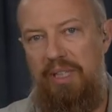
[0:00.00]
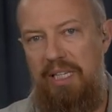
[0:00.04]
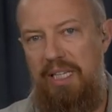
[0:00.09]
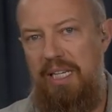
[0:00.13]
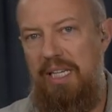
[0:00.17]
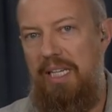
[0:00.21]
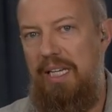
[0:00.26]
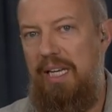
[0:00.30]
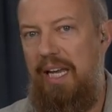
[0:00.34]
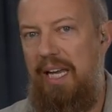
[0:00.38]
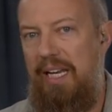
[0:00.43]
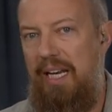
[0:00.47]

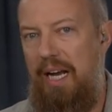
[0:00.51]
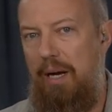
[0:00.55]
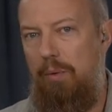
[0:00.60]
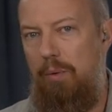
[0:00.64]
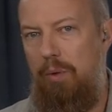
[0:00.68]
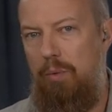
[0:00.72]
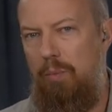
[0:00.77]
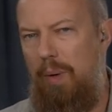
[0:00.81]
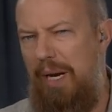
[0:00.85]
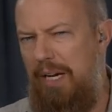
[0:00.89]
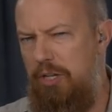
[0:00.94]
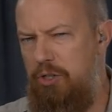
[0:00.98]
key. And I
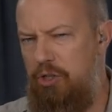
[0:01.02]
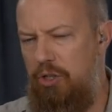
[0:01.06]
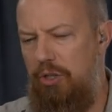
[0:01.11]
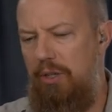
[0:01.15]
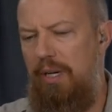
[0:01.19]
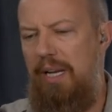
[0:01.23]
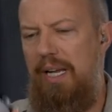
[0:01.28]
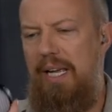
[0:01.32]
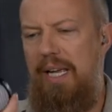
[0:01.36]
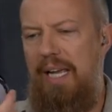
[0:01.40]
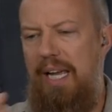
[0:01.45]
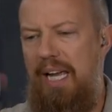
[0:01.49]
would wager
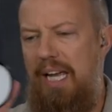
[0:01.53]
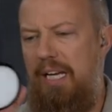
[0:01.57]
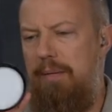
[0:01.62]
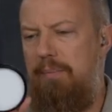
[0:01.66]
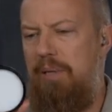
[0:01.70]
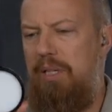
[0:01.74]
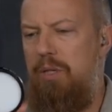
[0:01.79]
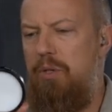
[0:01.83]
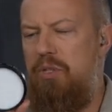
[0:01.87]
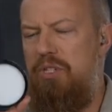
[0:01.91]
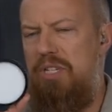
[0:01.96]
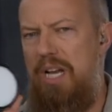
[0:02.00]

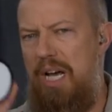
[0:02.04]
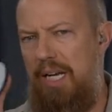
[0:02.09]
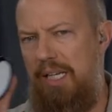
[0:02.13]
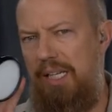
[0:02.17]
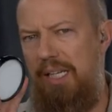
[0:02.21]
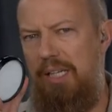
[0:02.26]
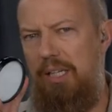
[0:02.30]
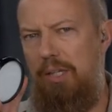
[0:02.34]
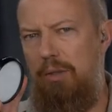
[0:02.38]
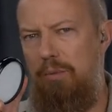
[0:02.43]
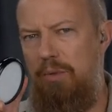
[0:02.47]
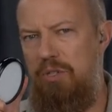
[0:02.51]
anybody who's not
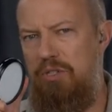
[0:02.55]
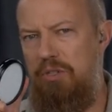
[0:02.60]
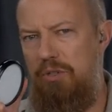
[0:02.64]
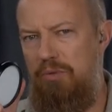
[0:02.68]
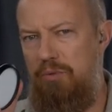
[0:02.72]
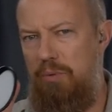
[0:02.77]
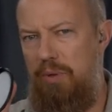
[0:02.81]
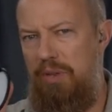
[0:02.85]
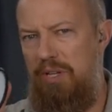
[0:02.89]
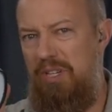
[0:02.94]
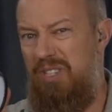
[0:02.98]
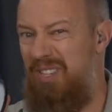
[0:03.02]
getting good
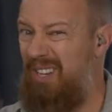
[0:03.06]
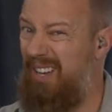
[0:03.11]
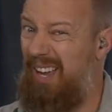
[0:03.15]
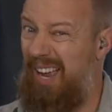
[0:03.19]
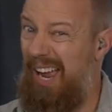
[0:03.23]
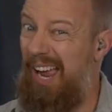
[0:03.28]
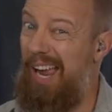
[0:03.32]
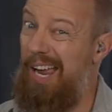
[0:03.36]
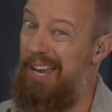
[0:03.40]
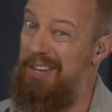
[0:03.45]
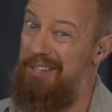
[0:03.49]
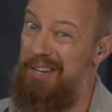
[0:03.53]
results with this,
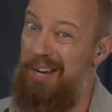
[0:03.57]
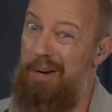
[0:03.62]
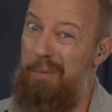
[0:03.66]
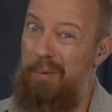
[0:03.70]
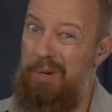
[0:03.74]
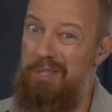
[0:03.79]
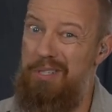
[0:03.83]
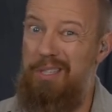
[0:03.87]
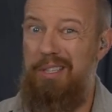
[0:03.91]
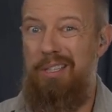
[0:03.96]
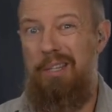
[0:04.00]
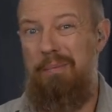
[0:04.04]
as I
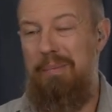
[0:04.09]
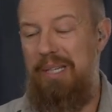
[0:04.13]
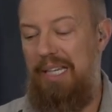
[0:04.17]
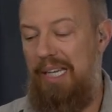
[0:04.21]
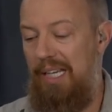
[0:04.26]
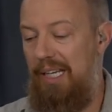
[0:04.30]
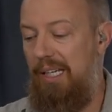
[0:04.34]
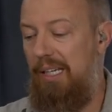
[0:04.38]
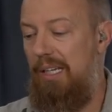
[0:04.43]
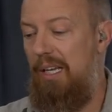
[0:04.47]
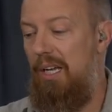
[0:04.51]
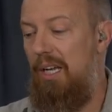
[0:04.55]
wasn't in the
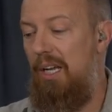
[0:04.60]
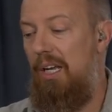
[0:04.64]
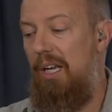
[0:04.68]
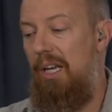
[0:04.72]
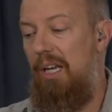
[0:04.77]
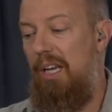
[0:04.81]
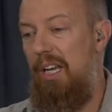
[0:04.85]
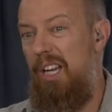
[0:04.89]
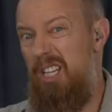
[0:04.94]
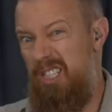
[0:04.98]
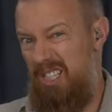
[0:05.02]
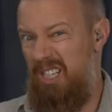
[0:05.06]
beginning,
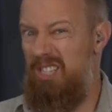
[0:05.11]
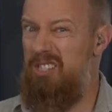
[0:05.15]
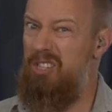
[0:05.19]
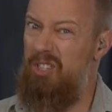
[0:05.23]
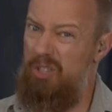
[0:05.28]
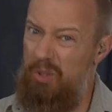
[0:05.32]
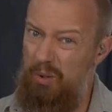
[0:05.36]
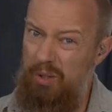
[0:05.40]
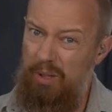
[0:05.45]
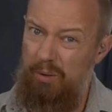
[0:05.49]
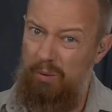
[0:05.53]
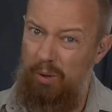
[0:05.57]
is because you're
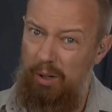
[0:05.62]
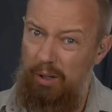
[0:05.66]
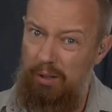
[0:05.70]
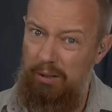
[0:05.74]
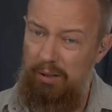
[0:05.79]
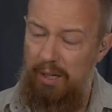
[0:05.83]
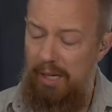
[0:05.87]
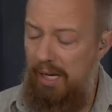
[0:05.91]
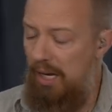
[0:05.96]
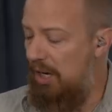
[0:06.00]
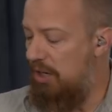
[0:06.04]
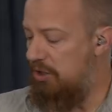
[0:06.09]
doing it wrong.
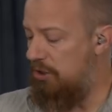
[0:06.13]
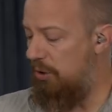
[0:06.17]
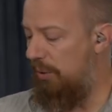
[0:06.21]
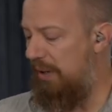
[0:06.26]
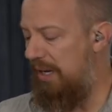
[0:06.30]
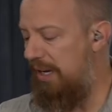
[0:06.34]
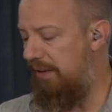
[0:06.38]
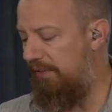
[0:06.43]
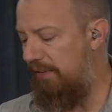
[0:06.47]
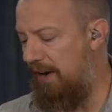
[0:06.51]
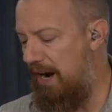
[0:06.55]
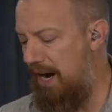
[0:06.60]
So
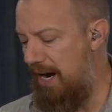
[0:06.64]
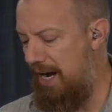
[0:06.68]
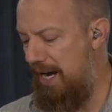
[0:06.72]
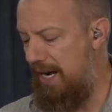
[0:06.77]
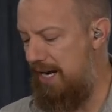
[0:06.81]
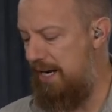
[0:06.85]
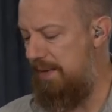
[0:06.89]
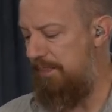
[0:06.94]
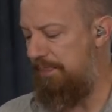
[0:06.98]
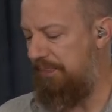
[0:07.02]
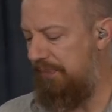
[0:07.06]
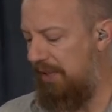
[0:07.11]
if
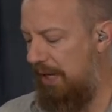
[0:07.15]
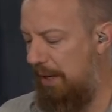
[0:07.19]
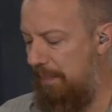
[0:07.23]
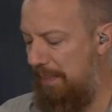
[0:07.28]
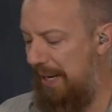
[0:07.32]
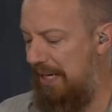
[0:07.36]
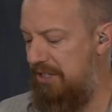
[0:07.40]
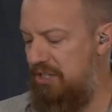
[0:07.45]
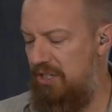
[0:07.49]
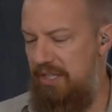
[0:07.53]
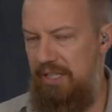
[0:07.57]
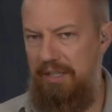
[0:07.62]
I
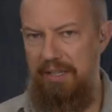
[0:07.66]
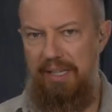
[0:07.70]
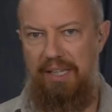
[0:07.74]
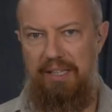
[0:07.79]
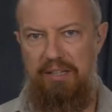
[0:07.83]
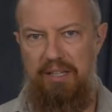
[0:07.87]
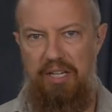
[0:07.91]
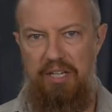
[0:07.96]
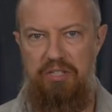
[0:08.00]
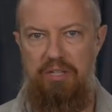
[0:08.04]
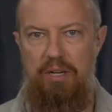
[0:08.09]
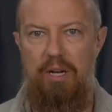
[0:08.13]
imagine it like
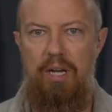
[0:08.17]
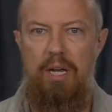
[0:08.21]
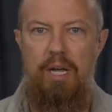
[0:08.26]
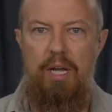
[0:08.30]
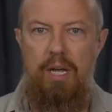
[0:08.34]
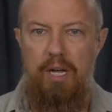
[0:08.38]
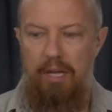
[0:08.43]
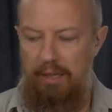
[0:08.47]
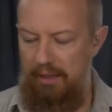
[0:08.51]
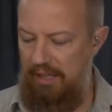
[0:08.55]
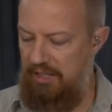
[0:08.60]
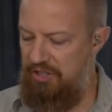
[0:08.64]
this,
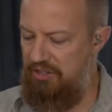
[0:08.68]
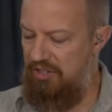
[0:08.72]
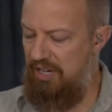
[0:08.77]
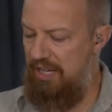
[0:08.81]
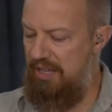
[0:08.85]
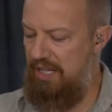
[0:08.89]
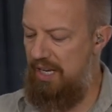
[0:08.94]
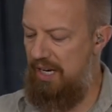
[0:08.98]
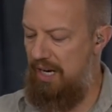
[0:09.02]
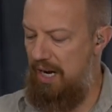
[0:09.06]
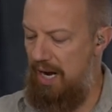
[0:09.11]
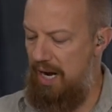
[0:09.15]
let's say
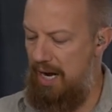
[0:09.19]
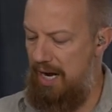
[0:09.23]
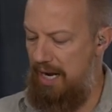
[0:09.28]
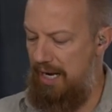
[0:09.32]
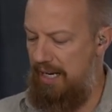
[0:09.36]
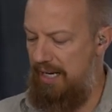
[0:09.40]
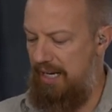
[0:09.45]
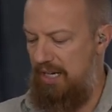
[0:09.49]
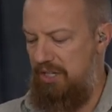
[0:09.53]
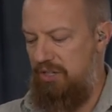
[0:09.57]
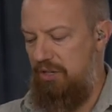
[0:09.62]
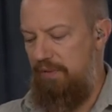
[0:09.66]
that
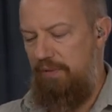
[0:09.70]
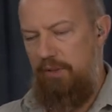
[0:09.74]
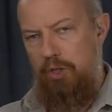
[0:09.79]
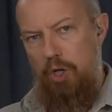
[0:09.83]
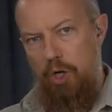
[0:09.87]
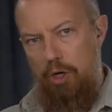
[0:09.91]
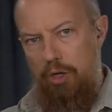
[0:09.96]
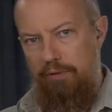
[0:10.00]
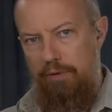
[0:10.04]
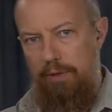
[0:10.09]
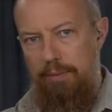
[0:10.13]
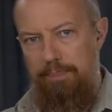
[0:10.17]
I, as the
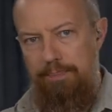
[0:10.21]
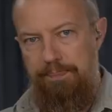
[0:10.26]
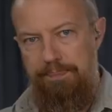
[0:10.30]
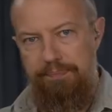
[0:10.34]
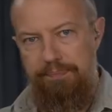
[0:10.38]
photographer,